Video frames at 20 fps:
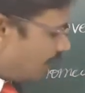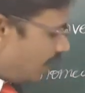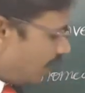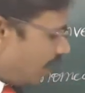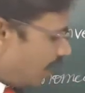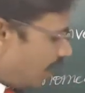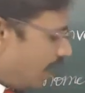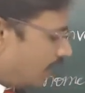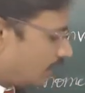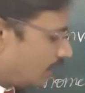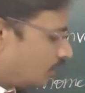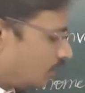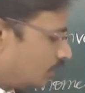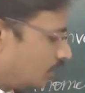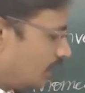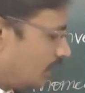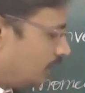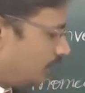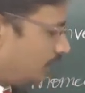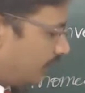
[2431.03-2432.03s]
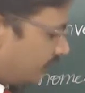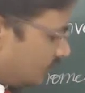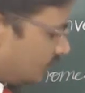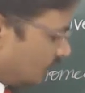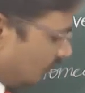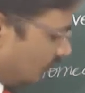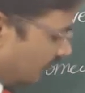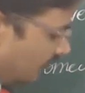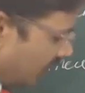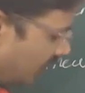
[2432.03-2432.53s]
R to F
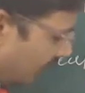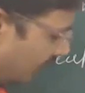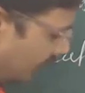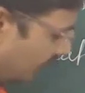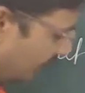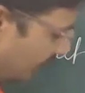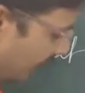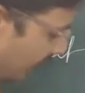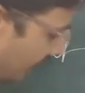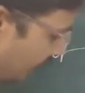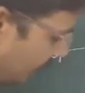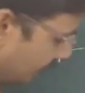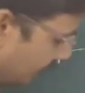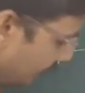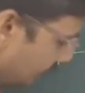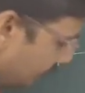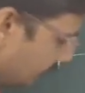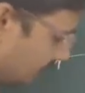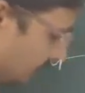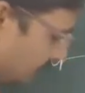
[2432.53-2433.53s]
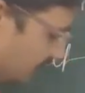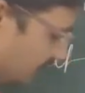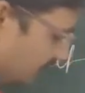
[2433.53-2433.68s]
actually draw a line like this.